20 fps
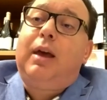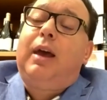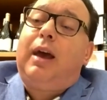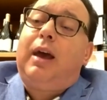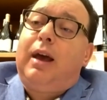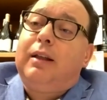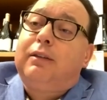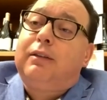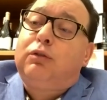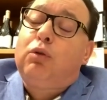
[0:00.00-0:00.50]

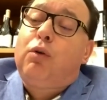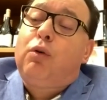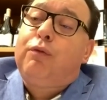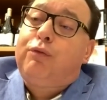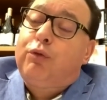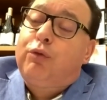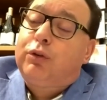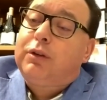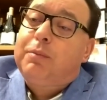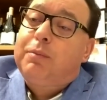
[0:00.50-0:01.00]
And so
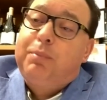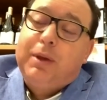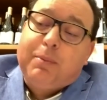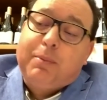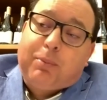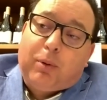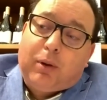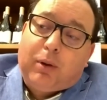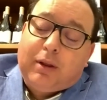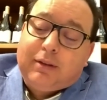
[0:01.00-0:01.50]
for the
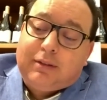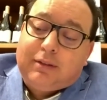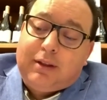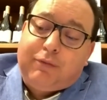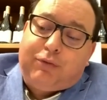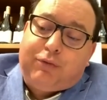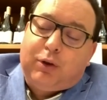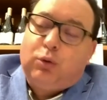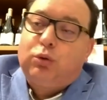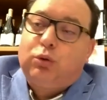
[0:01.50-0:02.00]
people, it's
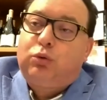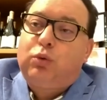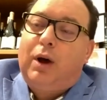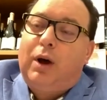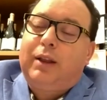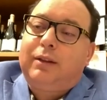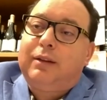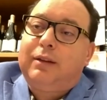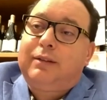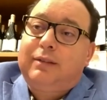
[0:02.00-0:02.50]
difficult to
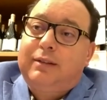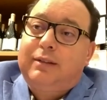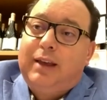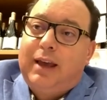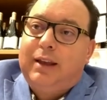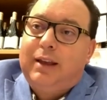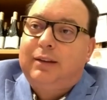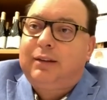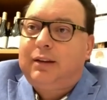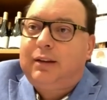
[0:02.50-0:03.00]

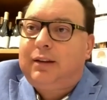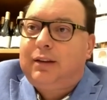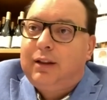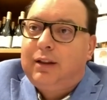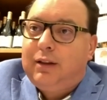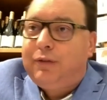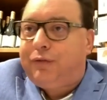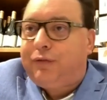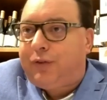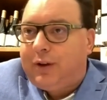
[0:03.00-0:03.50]
understand the
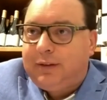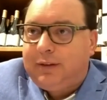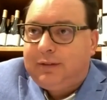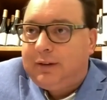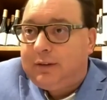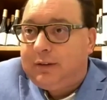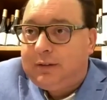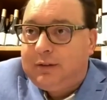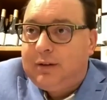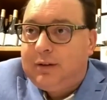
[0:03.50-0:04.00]

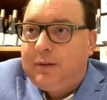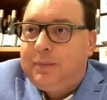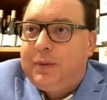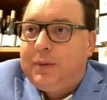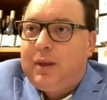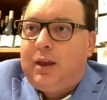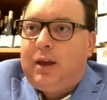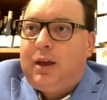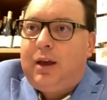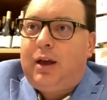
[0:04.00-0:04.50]
differences
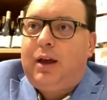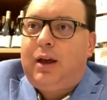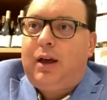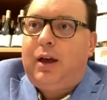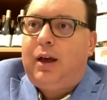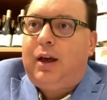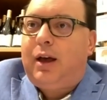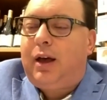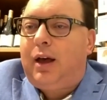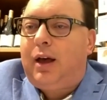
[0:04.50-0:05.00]

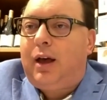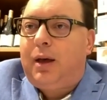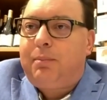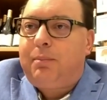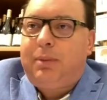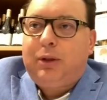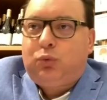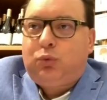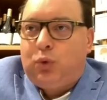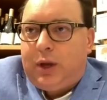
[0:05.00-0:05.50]

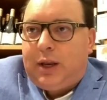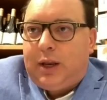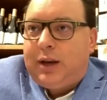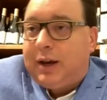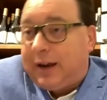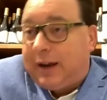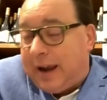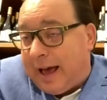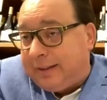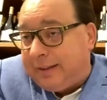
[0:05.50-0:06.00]
between
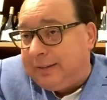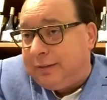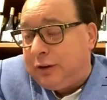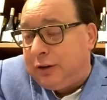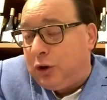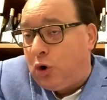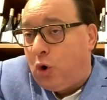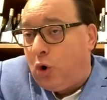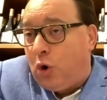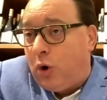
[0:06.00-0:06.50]

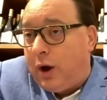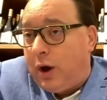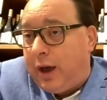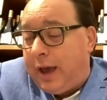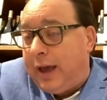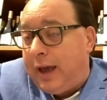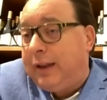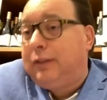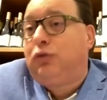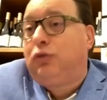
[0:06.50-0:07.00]
Classico
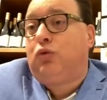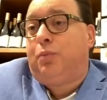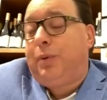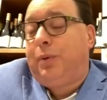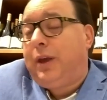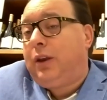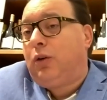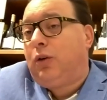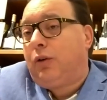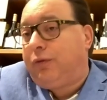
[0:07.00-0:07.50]
and
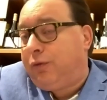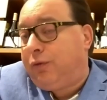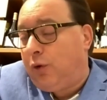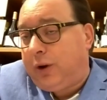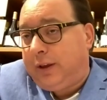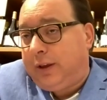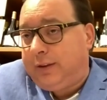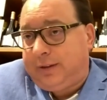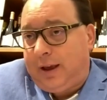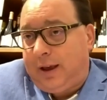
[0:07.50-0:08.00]
superior, for
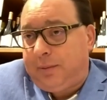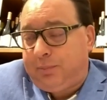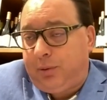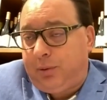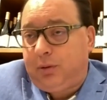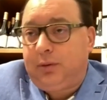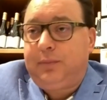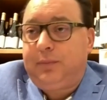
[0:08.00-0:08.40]
example.